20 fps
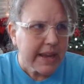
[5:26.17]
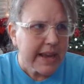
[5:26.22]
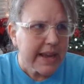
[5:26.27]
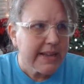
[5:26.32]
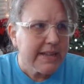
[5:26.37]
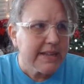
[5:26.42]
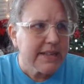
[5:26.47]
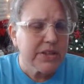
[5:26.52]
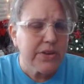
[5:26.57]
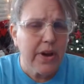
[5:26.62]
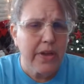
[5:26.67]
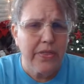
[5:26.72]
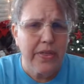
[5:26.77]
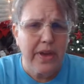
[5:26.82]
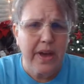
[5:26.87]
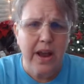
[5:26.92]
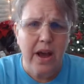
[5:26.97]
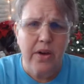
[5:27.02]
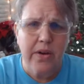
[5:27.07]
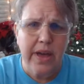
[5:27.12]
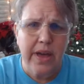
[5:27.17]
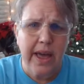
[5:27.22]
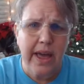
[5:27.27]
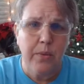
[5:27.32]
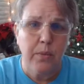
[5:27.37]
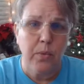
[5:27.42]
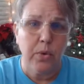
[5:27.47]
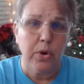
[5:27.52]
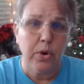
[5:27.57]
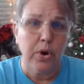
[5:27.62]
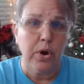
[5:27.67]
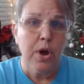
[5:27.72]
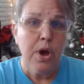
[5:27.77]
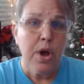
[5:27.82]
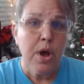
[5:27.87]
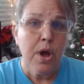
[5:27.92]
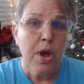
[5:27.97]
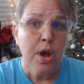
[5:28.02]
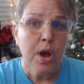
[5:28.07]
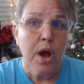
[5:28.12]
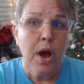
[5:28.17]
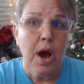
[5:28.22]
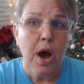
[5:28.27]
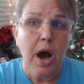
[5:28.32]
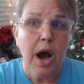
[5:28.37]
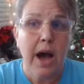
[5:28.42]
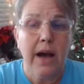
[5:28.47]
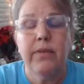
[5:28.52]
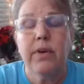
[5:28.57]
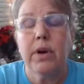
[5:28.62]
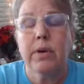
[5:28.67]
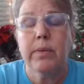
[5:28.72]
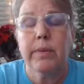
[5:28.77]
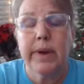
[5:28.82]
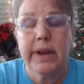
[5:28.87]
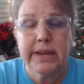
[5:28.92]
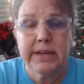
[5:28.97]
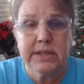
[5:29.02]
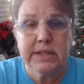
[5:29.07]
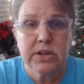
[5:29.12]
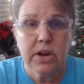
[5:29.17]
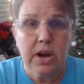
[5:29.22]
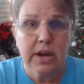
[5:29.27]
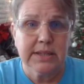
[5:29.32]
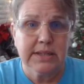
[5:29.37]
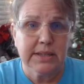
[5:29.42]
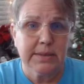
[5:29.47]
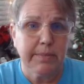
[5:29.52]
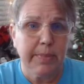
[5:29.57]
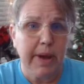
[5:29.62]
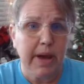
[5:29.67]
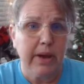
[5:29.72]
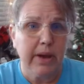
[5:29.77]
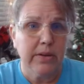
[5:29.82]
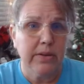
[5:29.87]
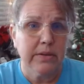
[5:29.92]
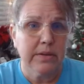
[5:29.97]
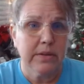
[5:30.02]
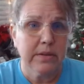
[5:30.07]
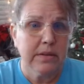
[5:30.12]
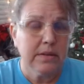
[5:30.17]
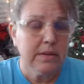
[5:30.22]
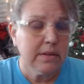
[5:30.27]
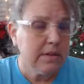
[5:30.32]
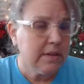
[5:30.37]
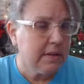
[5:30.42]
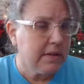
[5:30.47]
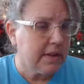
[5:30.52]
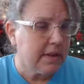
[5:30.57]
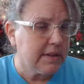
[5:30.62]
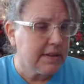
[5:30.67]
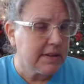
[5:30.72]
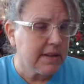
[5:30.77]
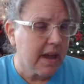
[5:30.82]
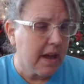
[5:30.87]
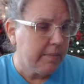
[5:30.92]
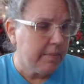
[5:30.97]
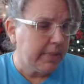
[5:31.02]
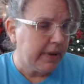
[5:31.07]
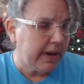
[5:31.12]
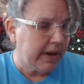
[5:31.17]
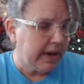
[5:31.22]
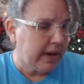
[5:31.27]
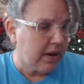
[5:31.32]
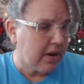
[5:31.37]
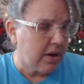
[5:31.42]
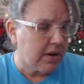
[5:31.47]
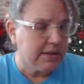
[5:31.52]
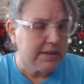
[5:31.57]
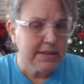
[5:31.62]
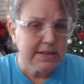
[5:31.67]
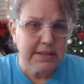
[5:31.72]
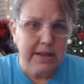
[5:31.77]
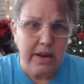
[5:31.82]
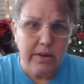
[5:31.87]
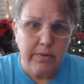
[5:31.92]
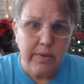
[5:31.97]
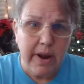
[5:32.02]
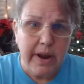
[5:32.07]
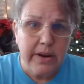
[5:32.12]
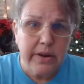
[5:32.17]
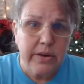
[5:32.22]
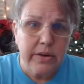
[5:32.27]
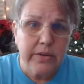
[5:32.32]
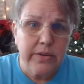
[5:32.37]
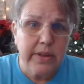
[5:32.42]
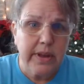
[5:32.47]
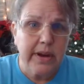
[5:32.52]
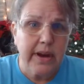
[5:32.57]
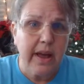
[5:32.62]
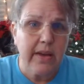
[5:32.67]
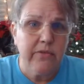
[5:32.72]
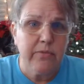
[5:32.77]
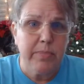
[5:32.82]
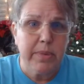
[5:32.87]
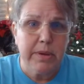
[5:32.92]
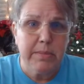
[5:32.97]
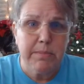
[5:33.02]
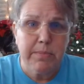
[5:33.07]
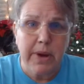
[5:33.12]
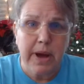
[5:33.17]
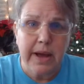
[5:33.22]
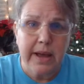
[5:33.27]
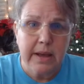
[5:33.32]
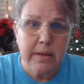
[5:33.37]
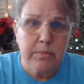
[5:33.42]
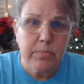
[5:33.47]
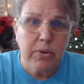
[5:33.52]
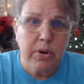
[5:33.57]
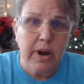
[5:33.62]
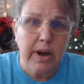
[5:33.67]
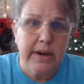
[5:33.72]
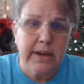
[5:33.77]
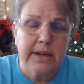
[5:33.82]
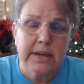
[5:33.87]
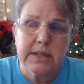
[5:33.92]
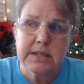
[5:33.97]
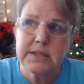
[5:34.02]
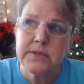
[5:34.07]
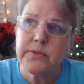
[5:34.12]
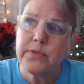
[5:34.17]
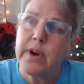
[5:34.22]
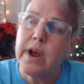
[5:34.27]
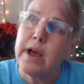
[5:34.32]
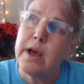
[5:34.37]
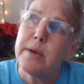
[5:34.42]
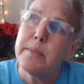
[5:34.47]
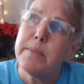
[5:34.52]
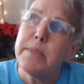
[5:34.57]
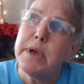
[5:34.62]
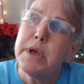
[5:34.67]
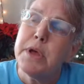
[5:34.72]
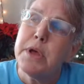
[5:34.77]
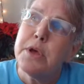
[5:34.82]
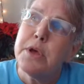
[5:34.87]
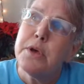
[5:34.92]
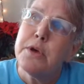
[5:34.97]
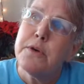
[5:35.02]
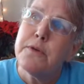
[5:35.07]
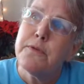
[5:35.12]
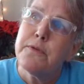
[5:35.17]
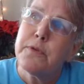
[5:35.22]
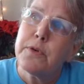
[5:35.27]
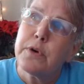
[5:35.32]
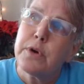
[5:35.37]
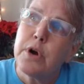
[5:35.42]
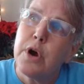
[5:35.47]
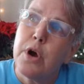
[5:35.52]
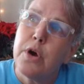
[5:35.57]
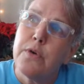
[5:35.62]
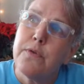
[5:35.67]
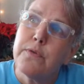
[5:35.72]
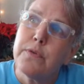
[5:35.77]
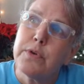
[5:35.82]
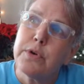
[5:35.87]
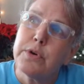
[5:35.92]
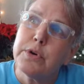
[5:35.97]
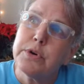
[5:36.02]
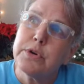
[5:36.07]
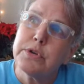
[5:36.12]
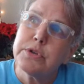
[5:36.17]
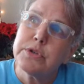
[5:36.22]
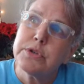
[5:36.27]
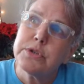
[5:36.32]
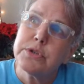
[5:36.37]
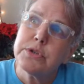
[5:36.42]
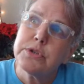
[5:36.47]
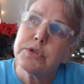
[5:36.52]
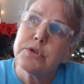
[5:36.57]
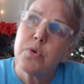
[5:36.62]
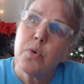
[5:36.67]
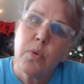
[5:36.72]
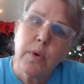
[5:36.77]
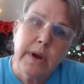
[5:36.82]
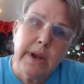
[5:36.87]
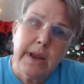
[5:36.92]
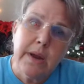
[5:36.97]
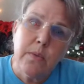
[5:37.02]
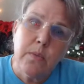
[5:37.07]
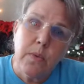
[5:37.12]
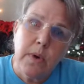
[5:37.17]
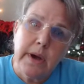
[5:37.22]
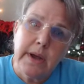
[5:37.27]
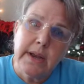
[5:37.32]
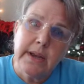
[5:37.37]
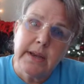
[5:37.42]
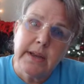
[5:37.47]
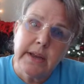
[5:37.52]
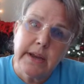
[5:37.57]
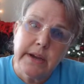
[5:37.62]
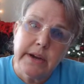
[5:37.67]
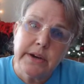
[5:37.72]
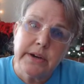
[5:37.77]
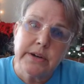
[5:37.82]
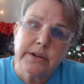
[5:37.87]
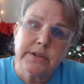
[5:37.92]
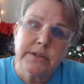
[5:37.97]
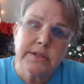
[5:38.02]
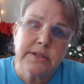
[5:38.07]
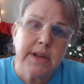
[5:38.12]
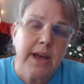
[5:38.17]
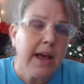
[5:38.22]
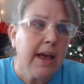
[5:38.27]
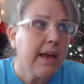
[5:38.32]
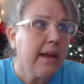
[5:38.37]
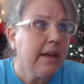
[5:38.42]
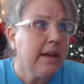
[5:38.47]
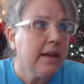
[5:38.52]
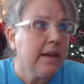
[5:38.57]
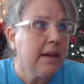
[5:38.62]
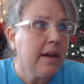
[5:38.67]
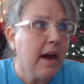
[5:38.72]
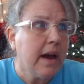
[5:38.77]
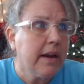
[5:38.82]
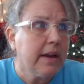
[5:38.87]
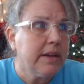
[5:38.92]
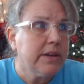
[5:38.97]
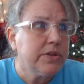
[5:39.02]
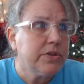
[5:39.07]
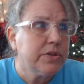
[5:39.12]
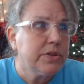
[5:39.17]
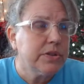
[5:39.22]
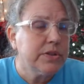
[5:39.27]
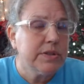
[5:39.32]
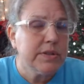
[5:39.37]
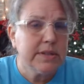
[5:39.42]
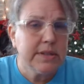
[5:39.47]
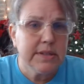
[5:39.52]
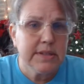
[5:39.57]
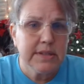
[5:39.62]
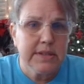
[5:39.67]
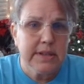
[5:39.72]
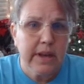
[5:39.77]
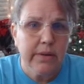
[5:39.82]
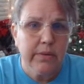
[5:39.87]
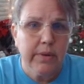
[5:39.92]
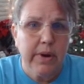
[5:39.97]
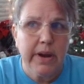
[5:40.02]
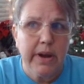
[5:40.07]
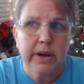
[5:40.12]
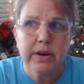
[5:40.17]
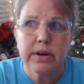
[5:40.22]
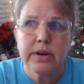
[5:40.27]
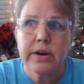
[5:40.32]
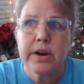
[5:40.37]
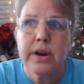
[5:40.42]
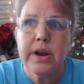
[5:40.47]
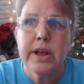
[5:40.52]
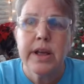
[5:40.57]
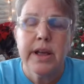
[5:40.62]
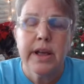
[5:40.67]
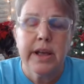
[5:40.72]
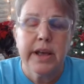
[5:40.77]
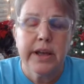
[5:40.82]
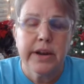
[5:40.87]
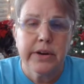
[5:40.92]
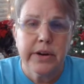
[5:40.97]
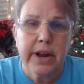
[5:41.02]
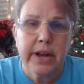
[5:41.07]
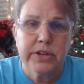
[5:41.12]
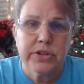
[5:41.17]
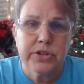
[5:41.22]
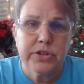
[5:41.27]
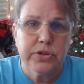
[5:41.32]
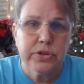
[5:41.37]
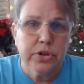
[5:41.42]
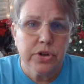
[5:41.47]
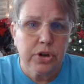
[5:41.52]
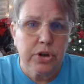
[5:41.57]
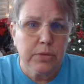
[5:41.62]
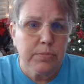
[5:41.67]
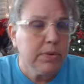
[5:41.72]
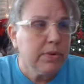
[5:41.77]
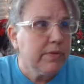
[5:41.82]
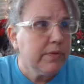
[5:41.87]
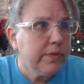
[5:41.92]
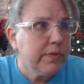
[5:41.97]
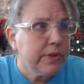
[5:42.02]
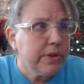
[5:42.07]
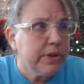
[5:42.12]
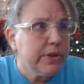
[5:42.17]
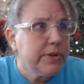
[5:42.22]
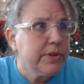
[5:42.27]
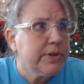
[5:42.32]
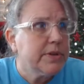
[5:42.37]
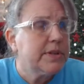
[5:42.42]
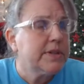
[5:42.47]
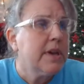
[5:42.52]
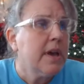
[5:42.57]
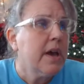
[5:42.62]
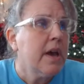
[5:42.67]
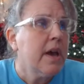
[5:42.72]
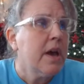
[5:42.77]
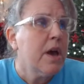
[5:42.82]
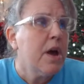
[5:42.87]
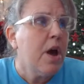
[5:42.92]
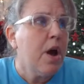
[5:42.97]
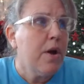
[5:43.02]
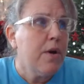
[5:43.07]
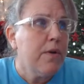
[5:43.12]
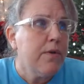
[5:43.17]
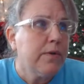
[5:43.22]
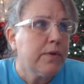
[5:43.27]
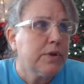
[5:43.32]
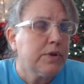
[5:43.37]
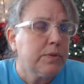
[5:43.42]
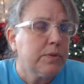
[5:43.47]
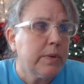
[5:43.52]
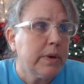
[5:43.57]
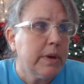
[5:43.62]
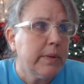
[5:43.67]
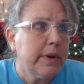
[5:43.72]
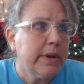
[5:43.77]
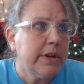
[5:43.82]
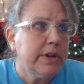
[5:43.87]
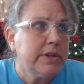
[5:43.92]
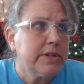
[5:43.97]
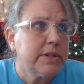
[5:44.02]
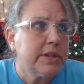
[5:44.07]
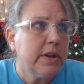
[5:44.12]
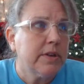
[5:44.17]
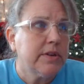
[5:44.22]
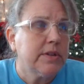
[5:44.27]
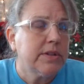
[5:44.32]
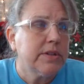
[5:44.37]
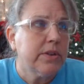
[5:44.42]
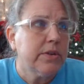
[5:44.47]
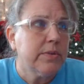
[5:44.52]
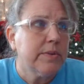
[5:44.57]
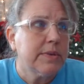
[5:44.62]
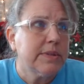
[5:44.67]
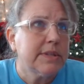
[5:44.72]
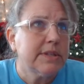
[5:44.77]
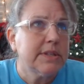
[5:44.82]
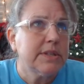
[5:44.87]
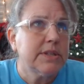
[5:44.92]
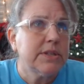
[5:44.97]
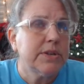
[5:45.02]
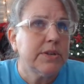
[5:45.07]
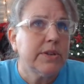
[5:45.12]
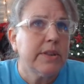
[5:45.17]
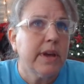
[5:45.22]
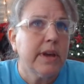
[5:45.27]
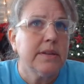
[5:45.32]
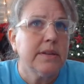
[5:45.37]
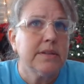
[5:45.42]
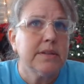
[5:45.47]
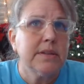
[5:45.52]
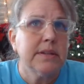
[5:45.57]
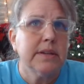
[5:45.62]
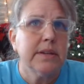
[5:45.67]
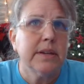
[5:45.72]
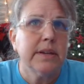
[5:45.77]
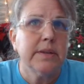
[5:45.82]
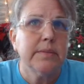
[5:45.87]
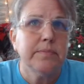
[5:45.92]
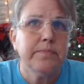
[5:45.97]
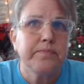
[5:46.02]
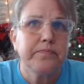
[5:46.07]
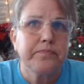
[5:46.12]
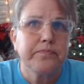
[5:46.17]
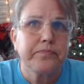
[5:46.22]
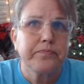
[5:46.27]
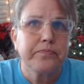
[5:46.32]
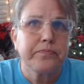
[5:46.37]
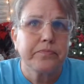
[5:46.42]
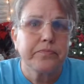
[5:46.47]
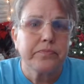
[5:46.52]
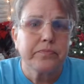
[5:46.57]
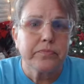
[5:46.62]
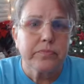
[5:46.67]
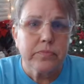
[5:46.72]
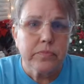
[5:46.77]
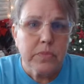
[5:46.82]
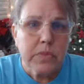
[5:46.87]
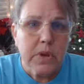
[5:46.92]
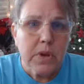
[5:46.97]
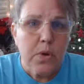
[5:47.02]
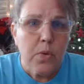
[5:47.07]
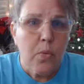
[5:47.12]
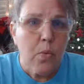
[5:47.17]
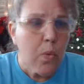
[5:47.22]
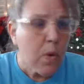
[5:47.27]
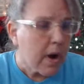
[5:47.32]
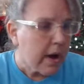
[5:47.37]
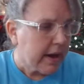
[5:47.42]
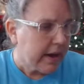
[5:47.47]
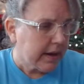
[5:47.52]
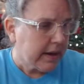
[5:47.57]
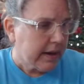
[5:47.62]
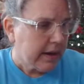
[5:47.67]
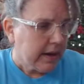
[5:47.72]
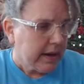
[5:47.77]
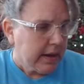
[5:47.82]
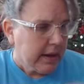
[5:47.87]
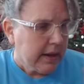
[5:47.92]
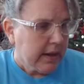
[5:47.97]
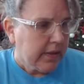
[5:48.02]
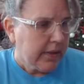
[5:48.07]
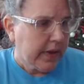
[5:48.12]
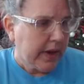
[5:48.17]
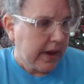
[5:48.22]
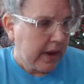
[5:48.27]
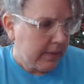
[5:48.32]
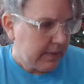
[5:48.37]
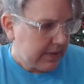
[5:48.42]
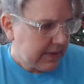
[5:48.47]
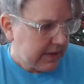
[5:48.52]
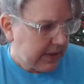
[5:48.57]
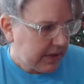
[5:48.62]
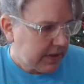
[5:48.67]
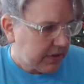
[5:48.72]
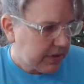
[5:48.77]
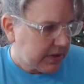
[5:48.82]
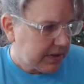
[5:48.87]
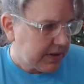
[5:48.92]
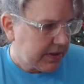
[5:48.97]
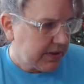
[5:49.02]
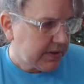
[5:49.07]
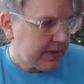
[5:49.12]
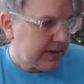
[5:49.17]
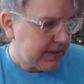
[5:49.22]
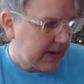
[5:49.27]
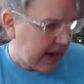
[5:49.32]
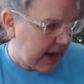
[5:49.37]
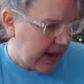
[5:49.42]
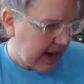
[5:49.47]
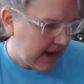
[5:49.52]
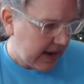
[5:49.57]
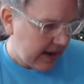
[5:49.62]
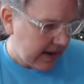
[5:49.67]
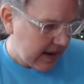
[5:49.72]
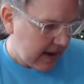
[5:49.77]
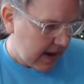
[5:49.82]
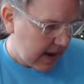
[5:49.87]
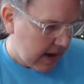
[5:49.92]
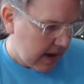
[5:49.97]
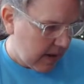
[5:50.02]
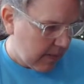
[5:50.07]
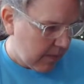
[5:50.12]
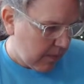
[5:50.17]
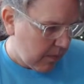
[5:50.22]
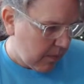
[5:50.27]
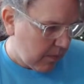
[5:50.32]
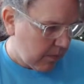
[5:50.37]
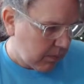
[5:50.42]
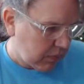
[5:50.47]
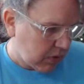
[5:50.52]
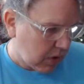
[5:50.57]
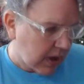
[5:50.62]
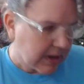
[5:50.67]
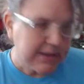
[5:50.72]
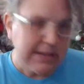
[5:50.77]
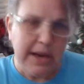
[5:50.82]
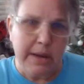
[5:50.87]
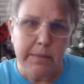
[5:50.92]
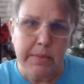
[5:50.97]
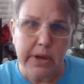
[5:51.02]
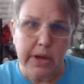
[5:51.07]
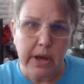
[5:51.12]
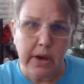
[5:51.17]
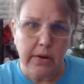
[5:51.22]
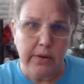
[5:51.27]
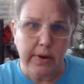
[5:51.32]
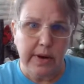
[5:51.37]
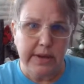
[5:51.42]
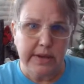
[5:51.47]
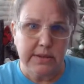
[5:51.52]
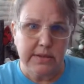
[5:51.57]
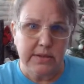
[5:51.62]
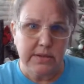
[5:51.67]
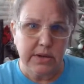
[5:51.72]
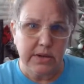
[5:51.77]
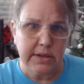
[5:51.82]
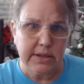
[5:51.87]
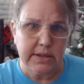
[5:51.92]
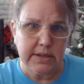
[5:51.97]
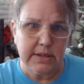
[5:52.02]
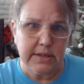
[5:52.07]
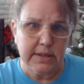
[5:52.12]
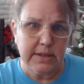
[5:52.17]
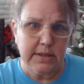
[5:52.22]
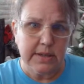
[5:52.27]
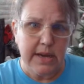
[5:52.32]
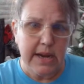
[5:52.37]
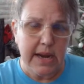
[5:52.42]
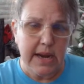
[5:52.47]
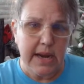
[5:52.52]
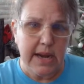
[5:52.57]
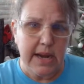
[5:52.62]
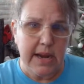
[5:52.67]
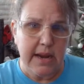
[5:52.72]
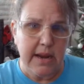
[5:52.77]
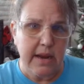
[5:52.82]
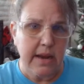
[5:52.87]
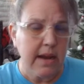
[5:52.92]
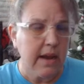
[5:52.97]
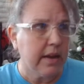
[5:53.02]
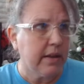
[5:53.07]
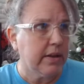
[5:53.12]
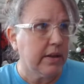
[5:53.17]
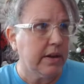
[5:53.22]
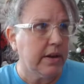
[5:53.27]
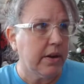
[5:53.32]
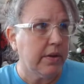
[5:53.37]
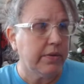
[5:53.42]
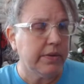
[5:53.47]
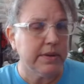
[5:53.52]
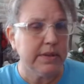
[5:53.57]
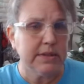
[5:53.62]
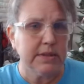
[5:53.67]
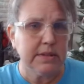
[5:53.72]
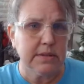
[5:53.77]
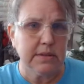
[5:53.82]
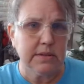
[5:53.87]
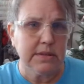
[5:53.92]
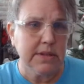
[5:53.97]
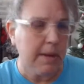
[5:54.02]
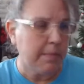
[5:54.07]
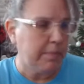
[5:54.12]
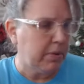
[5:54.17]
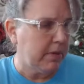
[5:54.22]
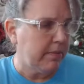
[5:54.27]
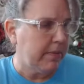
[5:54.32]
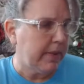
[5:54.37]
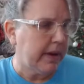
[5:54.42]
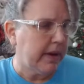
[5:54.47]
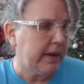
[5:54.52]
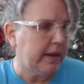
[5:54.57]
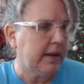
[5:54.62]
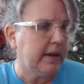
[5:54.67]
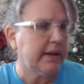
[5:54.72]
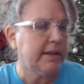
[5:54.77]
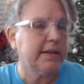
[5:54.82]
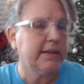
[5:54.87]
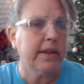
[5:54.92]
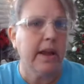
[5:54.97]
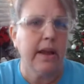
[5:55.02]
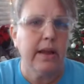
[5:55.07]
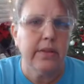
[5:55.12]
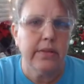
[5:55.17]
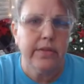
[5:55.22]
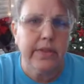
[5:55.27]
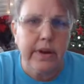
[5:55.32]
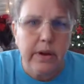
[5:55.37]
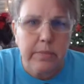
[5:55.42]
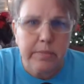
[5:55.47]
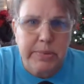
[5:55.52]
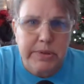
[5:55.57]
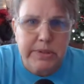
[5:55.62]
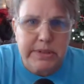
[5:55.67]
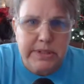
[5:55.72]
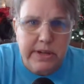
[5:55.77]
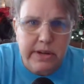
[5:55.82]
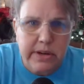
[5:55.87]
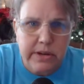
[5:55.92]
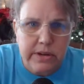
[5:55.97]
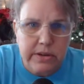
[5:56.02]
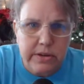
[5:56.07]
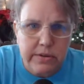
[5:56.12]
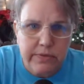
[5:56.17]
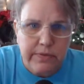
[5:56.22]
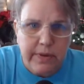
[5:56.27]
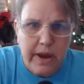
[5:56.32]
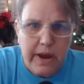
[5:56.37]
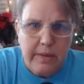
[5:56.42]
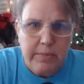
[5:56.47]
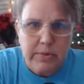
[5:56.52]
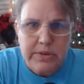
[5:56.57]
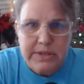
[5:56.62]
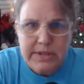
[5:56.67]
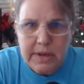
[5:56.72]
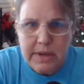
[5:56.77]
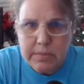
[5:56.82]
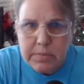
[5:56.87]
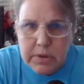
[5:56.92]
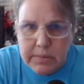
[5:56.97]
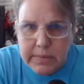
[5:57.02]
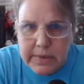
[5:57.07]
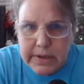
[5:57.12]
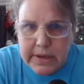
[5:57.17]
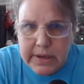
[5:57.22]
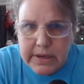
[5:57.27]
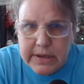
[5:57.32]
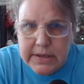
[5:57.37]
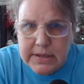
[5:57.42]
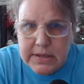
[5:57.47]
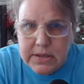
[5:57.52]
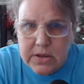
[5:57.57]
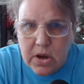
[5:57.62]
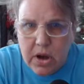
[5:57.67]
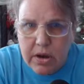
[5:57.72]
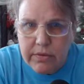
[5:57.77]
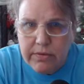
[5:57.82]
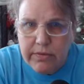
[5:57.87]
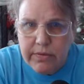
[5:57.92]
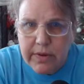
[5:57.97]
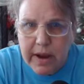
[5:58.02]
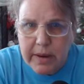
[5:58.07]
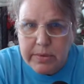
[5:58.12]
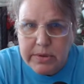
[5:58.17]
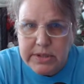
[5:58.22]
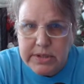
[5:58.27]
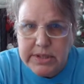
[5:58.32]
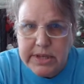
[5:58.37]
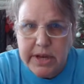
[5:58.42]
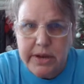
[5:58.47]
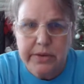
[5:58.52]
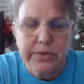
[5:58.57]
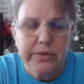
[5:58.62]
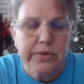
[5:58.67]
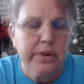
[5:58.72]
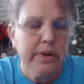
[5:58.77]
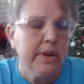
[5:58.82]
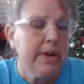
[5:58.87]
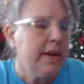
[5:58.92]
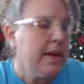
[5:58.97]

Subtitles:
And so I thought, okay, well, I've already talked about this company called Sunrider that I've been buying products from for over 21 years. I got introduced to Sunrider International Herbal Foods over 21 years ago. So it was 2001 that I was introduced. And a long time ago, I started eating, you know, this supplement. Their particular fiber supplement is called Fibertone.